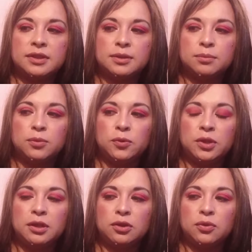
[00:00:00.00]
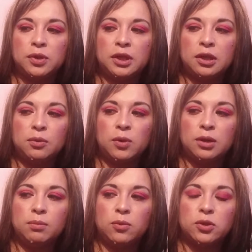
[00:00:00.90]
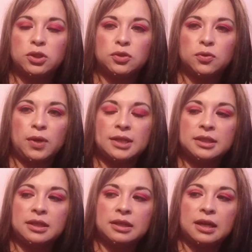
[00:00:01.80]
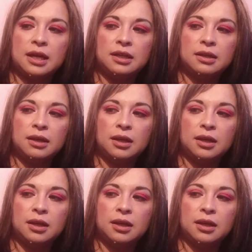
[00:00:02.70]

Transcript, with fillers: Smoothing 3-in-1 Moisturizing Night